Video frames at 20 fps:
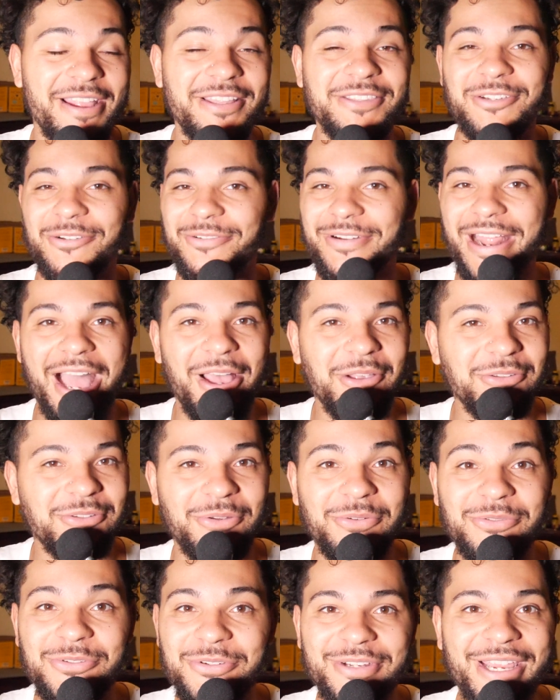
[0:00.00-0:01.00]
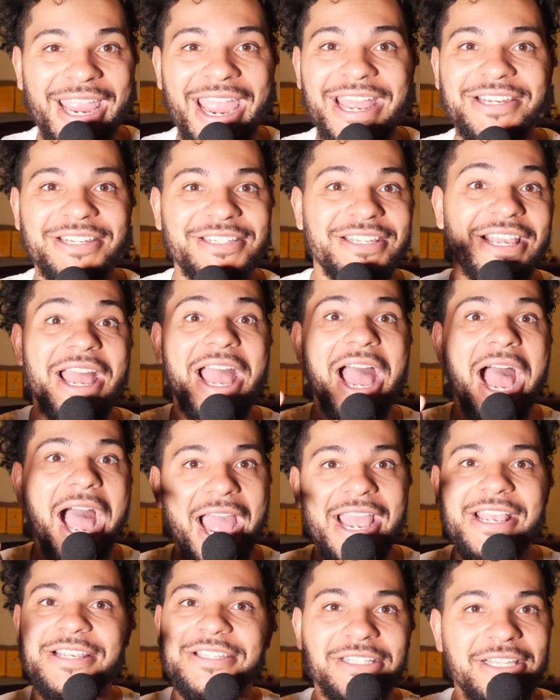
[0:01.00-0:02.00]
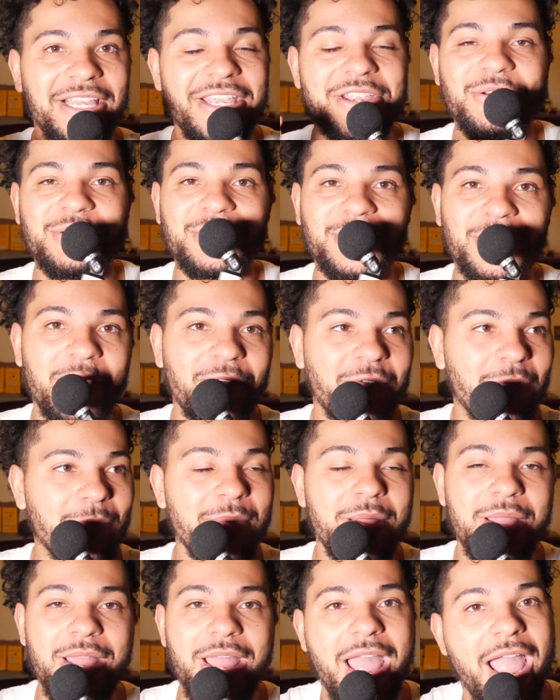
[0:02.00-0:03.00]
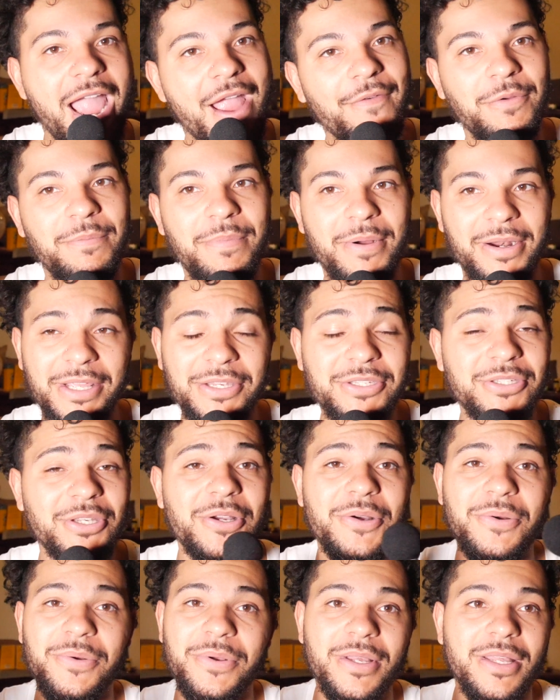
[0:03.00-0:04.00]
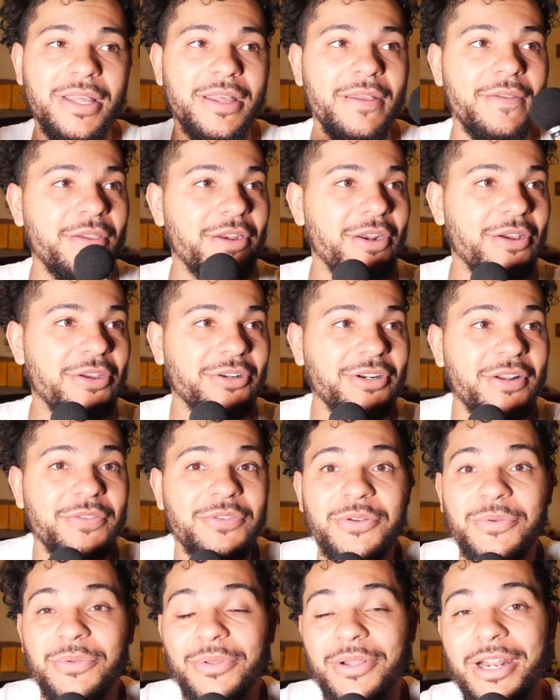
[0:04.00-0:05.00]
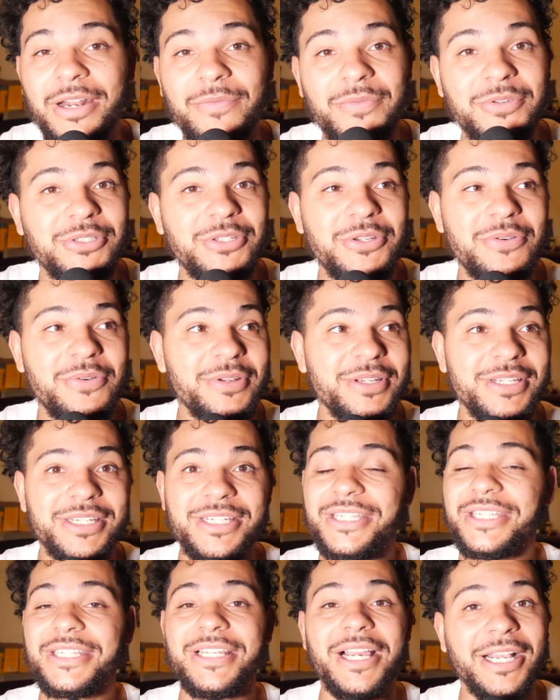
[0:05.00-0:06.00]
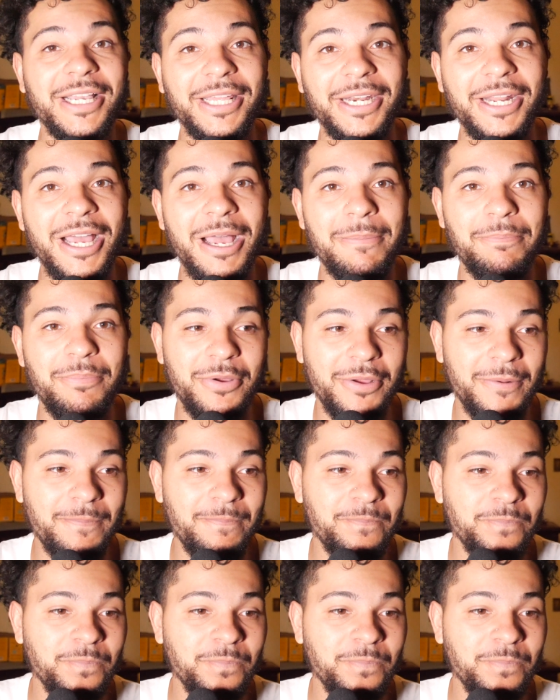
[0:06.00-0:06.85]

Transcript: In certain households, you can't just isolate yourself from everybody. So you're gonna have to do what a lot of us do and just suck it up. And